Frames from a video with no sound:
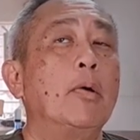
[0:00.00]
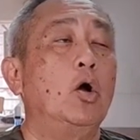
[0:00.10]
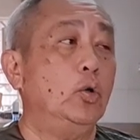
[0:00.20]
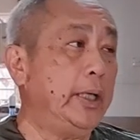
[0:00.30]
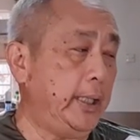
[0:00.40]
how
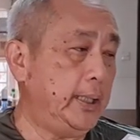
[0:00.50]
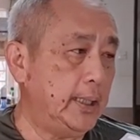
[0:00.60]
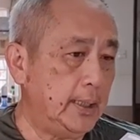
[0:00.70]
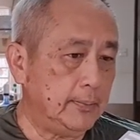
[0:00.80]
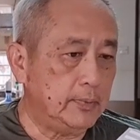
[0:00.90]
were you
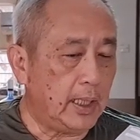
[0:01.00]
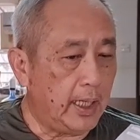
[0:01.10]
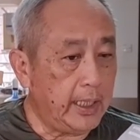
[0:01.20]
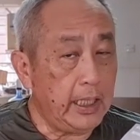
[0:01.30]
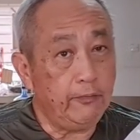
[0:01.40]
doing it?
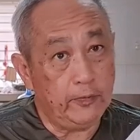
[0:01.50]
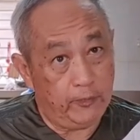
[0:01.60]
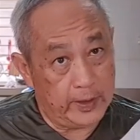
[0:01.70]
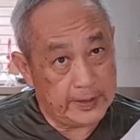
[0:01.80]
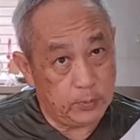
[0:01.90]
I have a
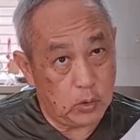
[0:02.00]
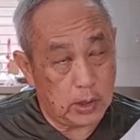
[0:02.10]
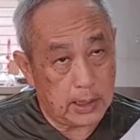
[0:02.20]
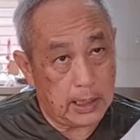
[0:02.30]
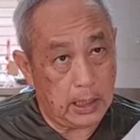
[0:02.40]
Facebook
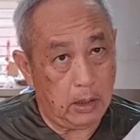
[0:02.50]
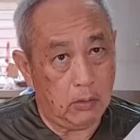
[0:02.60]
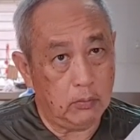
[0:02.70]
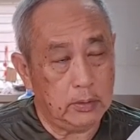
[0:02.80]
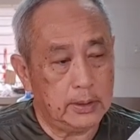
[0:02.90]

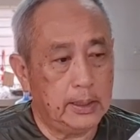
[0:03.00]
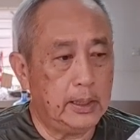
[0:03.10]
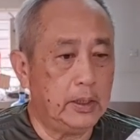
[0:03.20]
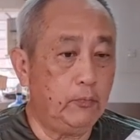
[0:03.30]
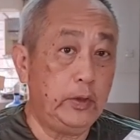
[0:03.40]
account
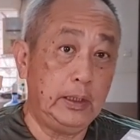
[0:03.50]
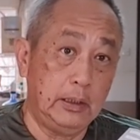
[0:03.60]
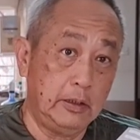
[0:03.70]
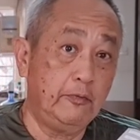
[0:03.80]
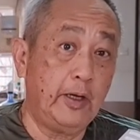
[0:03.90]
with
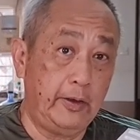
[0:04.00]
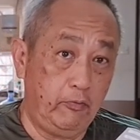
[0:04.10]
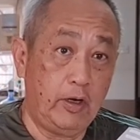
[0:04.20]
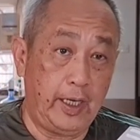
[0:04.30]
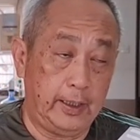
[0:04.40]
Love I
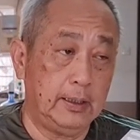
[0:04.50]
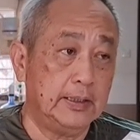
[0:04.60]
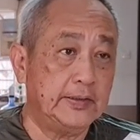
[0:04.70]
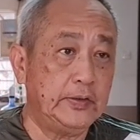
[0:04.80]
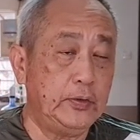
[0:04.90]
Write.
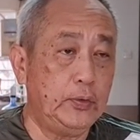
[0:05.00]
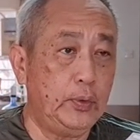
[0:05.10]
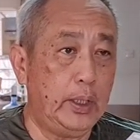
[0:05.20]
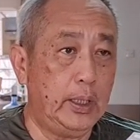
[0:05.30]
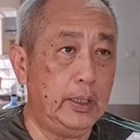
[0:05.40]

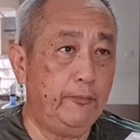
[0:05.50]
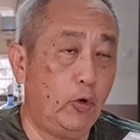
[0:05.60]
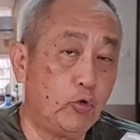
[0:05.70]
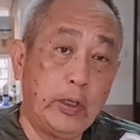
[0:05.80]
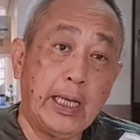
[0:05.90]
So
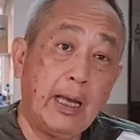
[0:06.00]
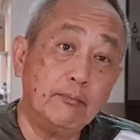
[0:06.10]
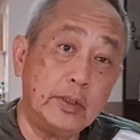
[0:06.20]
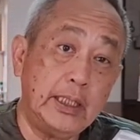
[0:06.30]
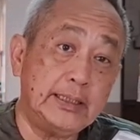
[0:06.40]
for quick
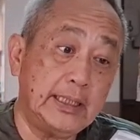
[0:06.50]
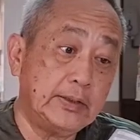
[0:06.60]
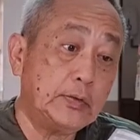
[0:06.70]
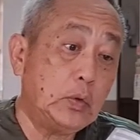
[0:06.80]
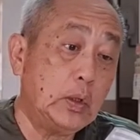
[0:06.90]
updates and
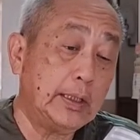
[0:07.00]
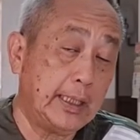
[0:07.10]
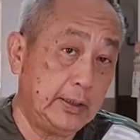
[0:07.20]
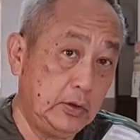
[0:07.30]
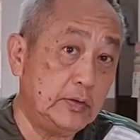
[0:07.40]
so on,
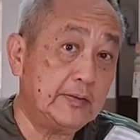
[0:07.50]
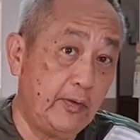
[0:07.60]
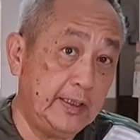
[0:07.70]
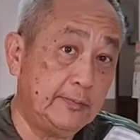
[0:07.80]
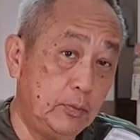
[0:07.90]
I use
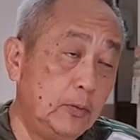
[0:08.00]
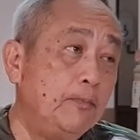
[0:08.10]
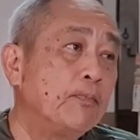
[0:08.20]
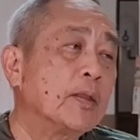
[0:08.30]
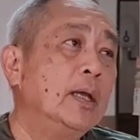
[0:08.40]
Facebook.
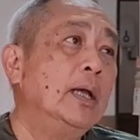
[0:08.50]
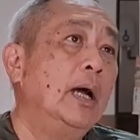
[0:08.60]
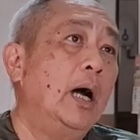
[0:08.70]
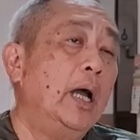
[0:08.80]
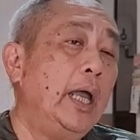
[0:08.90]

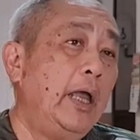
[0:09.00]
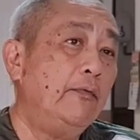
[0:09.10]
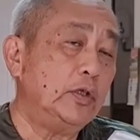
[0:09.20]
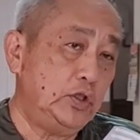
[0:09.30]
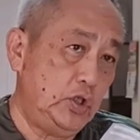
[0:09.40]
I
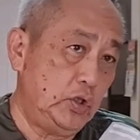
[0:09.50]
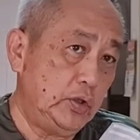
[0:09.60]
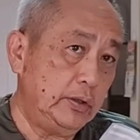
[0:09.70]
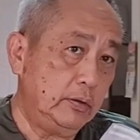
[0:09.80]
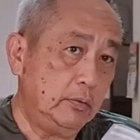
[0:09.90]
have a
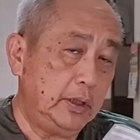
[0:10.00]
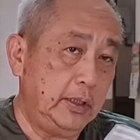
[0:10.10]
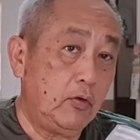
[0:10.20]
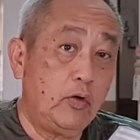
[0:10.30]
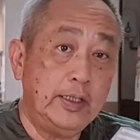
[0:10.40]
journal
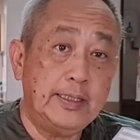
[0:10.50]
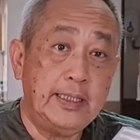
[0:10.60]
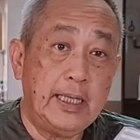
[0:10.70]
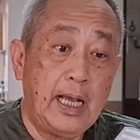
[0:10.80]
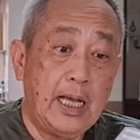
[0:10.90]
in
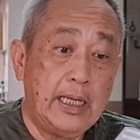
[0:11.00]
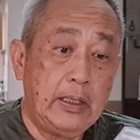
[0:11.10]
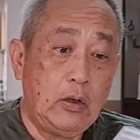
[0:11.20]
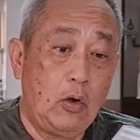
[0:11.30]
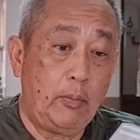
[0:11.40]
Crazy
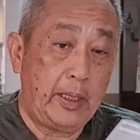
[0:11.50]
Guy on